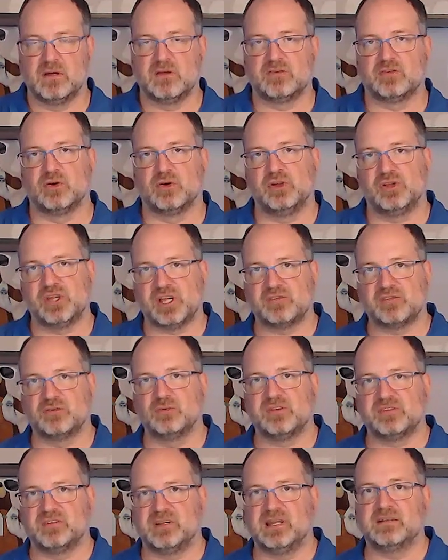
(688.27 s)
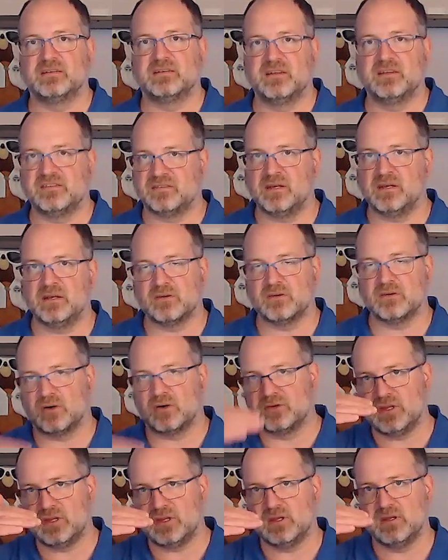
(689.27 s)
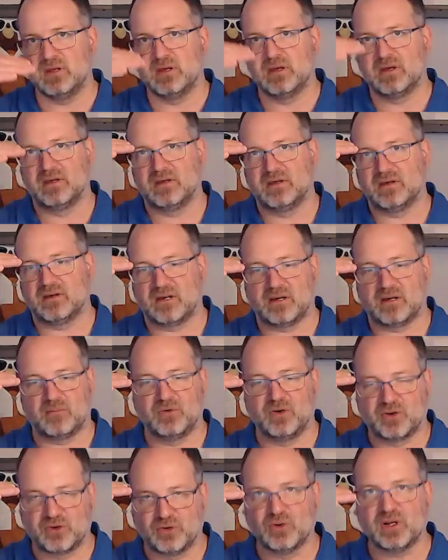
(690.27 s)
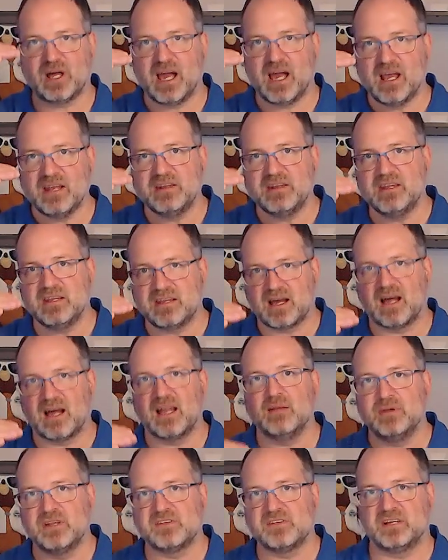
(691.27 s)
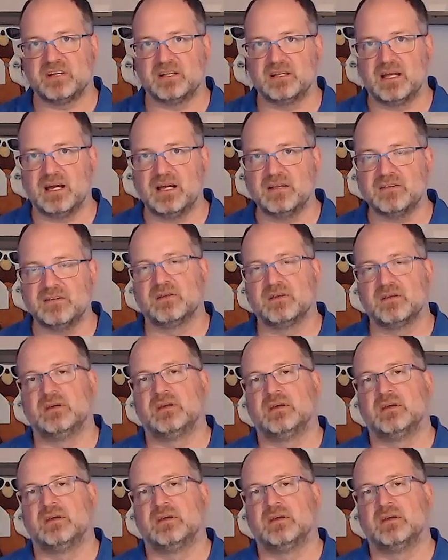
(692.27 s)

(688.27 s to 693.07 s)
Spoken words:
So you just do a select distinct on the recruiter ID column in the satellite.